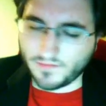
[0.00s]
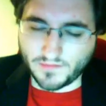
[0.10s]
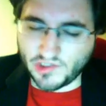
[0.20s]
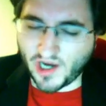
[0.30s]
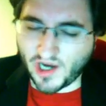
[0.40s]

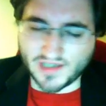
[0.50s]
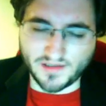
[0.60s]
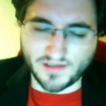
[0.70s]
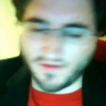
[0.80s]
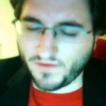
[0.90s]
shocked
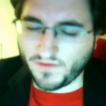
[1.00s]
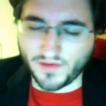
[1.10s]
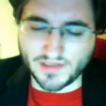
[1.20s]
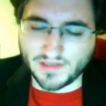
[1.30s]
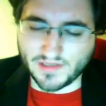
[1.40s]
and
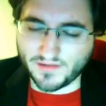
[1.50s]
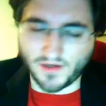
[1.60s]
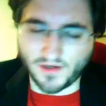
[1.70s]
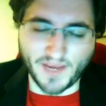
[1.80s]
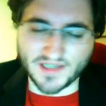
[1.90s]
confused and
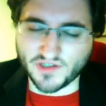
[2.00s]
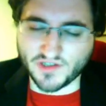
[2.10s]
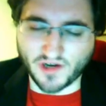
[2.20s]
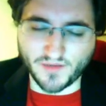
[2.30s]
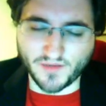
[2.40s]
go back to the
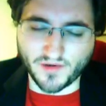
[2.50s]
drawing